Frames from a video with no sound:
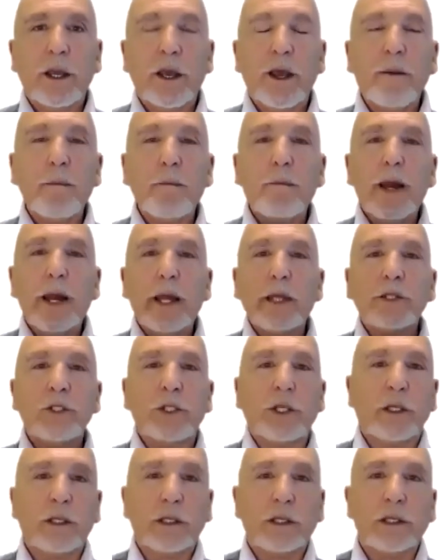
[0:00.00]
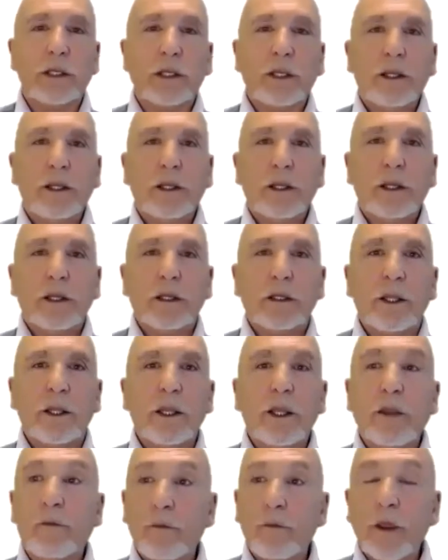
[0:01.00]
Imagine
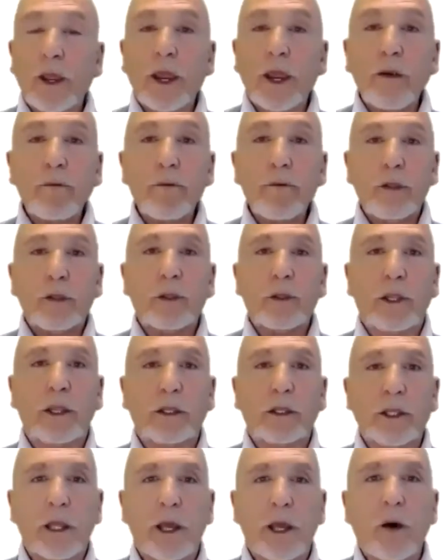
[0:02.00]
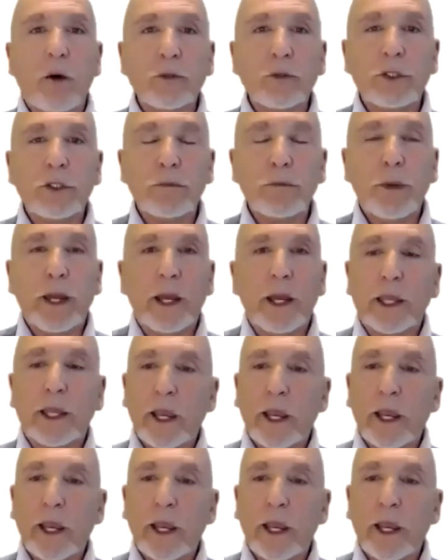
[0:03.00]
that if everything that holds you back,